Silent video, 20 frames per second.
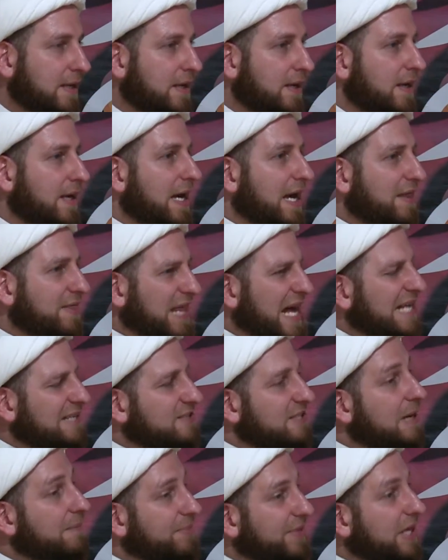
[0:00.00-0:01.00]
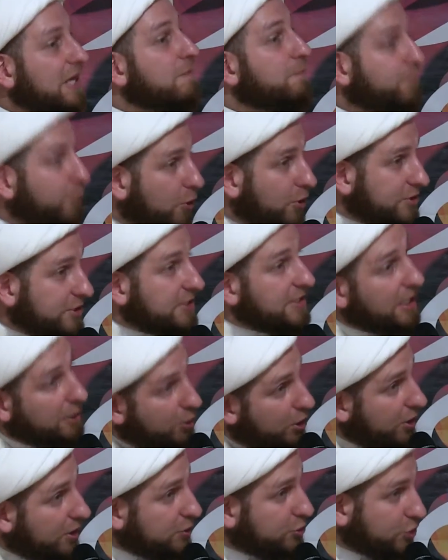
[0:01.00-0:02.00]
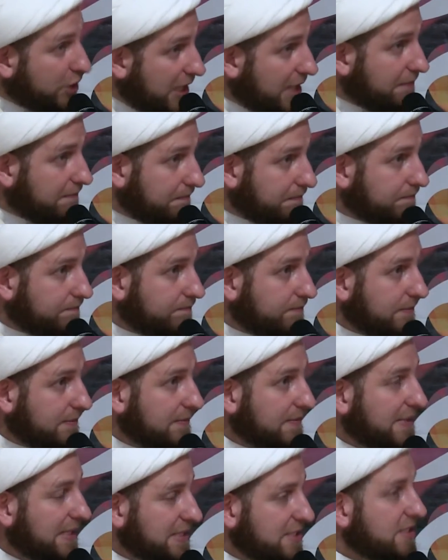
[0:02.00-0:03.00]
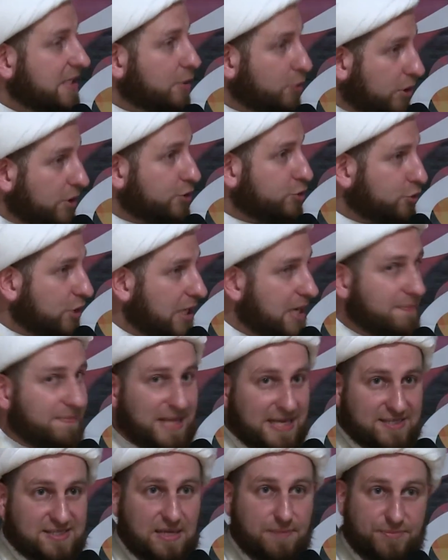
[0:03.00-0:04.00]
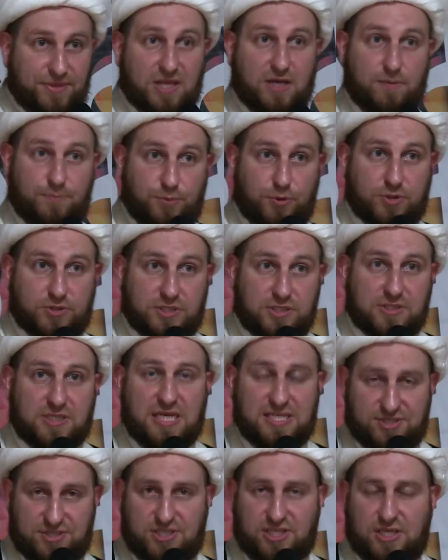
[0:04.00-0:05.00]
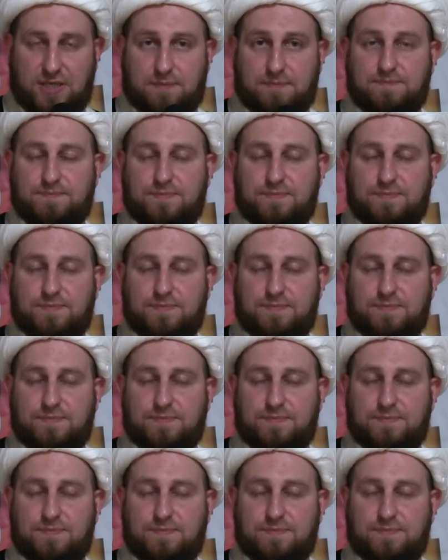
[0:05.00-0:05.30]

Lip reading: And that's something important, according to him. That's something important, esteem.